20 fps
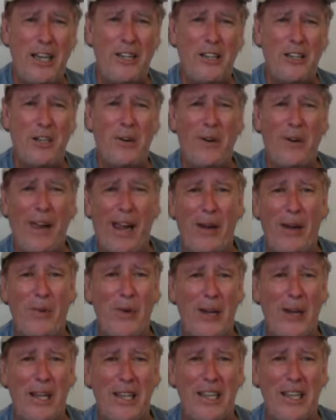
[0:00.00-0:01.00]
He should
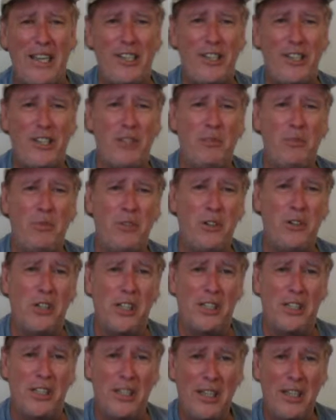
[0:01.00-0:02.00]
write religious
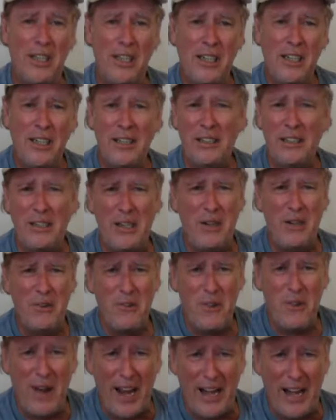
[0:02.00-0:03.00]
books,
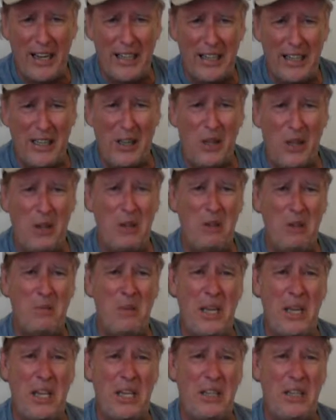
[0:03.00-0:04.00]
erotica.
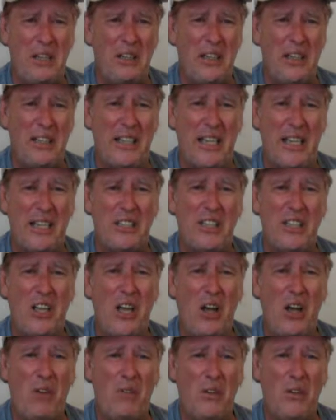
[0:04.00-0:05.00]
Oh my God,
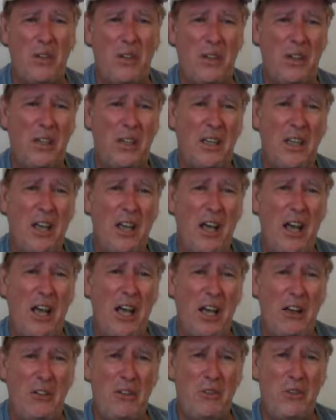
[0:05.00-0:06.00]
that's awful.
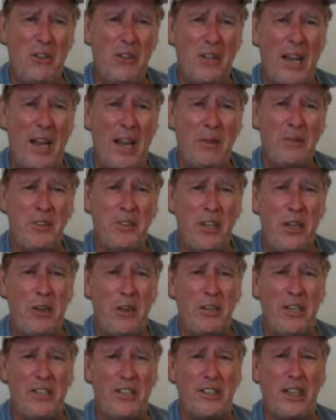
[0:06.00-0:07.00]
I'm
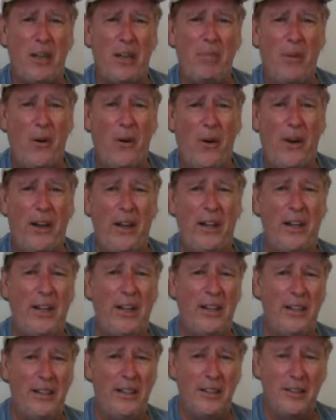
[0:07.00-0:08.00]
so
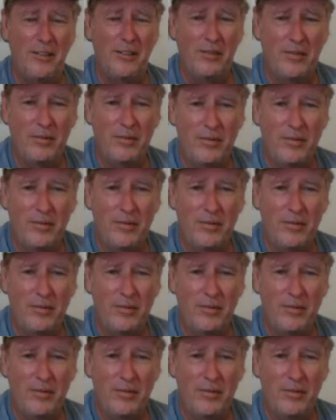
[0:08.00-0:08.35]
disappointed."